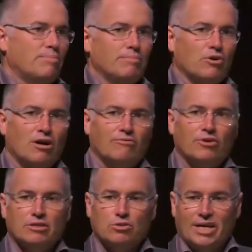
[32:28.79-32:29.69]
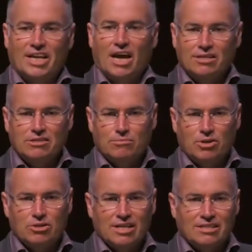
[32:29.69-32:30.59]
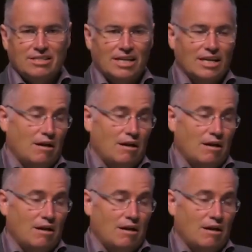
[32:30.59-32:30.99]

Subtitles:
people covering 20 customers and say,